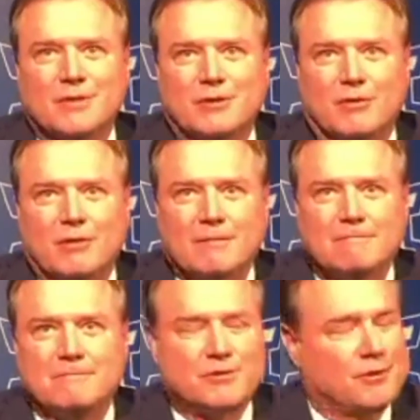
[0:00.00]
The
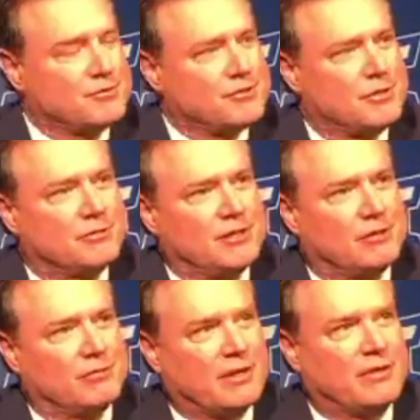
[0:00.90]

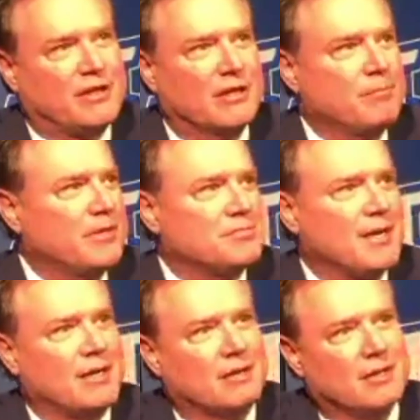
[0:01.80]
Olympics
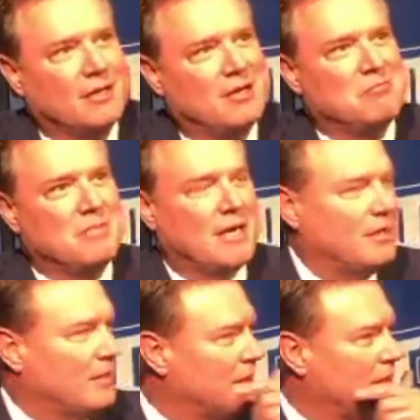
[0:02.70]
made a
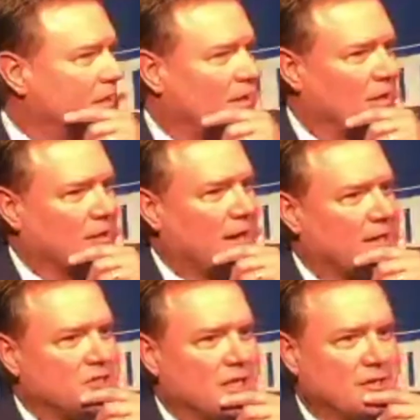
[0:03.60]

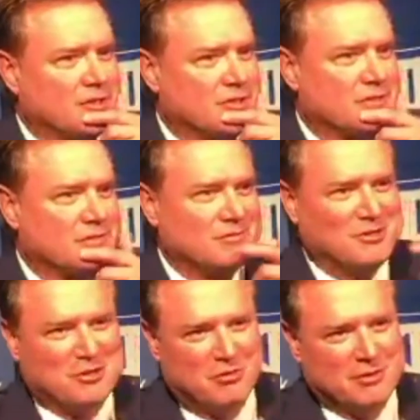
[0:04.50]
lot of changes,
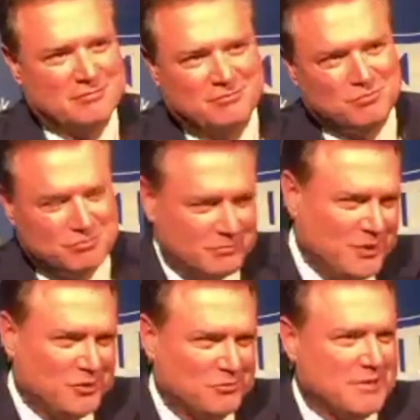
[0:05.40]

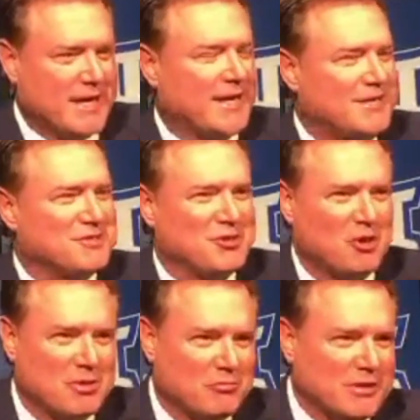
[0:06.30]
decades
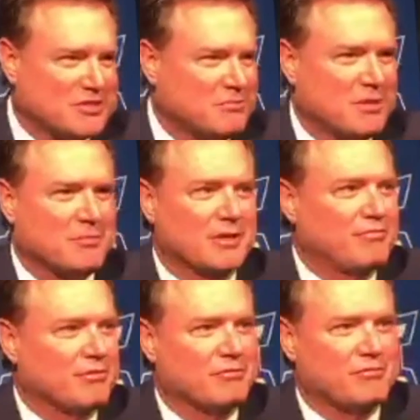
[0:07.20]
ago, but recent memory
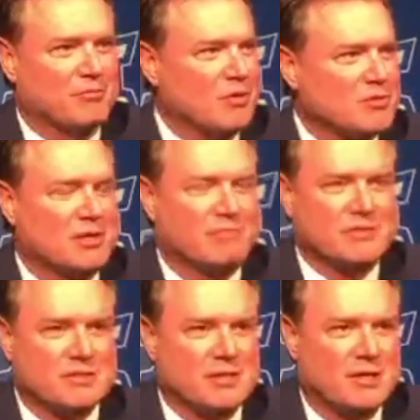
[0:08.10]
for most of
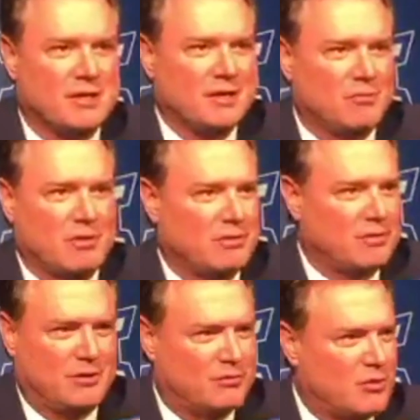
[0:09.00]
us,
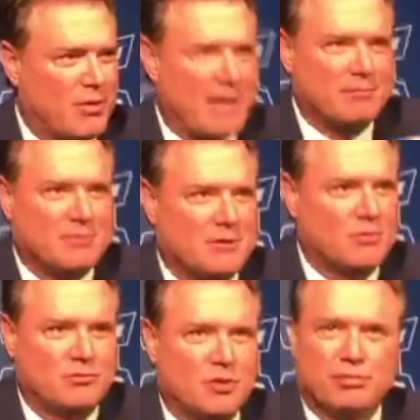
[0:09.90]
when
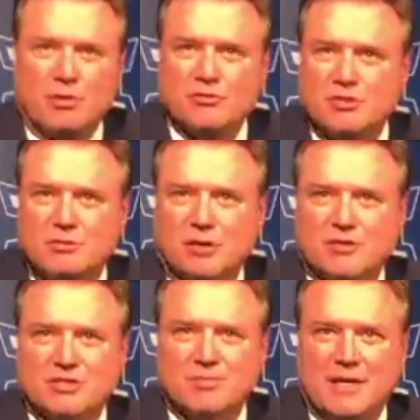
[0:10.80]
no pros could
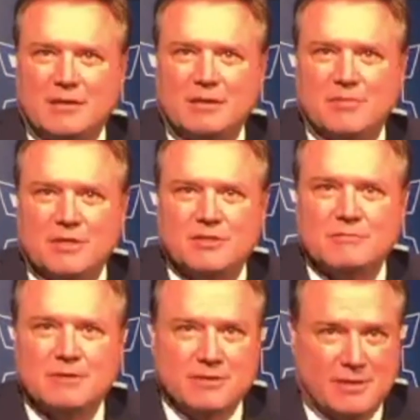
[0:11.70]
participate in the
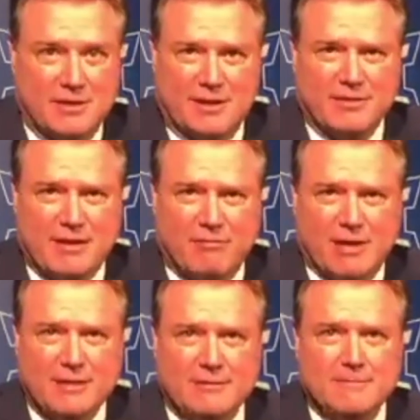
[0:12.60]
Olympics, isn't that
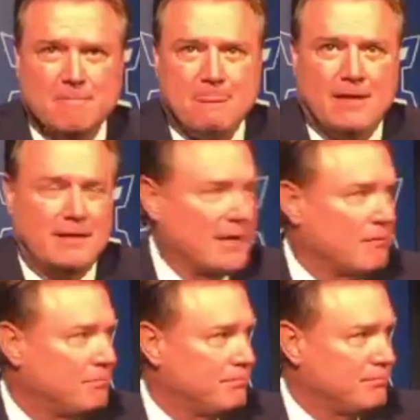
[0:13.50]
right? And
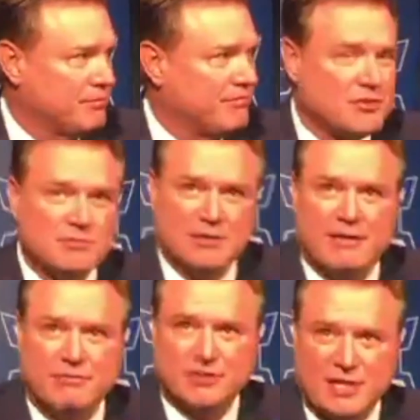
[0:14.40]
now professional
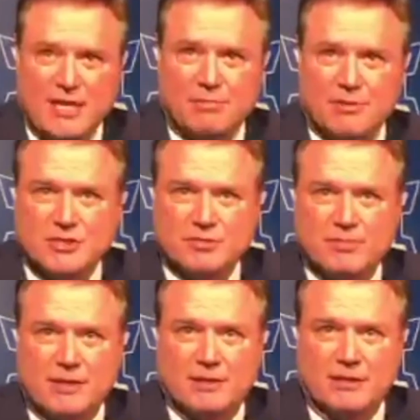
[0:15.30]
athletes can
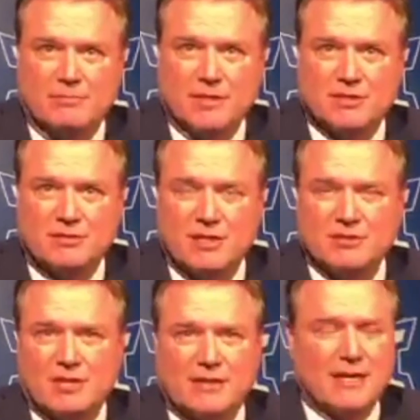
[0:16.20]
participate in the Olympics and
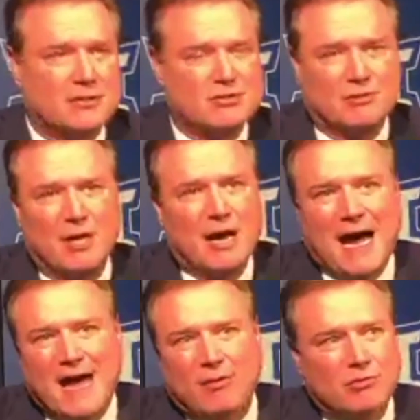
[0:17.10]
things like that. So
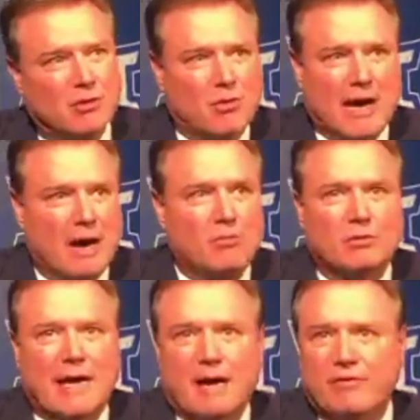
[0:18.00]
I don't know
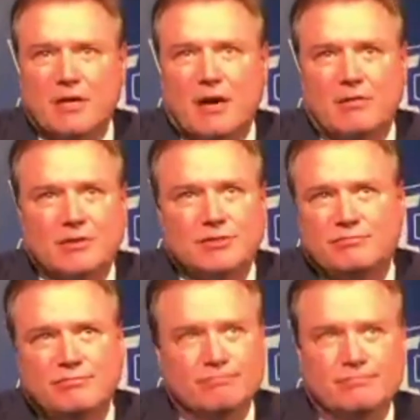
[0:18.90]
how the
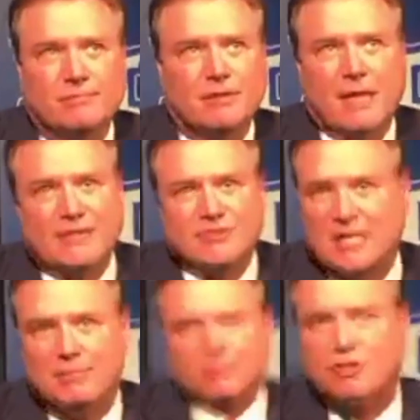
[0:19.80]
college
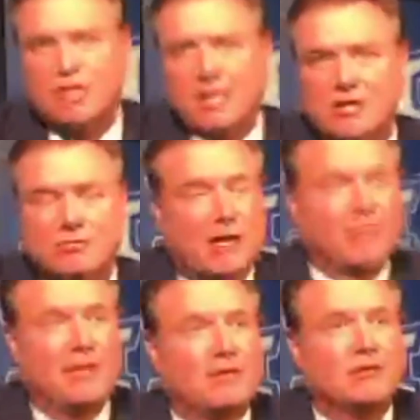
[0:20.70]
landscape will change, but
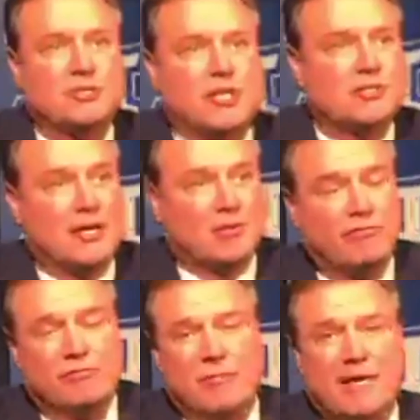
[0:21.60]
I think it'll change not
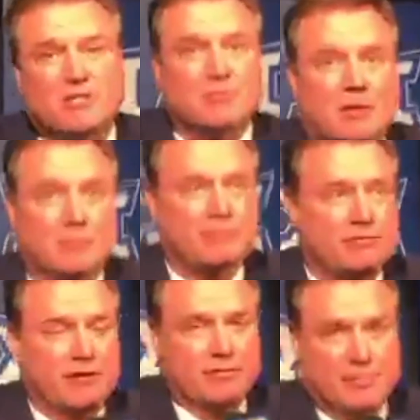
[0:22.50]
only for basketball but
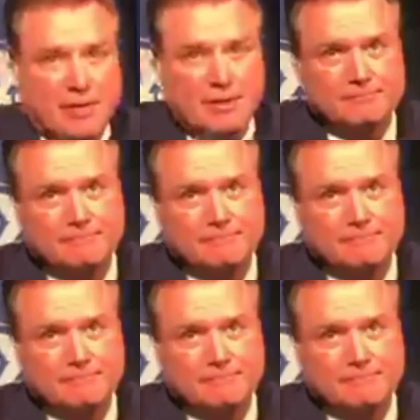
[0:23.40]
for everybody.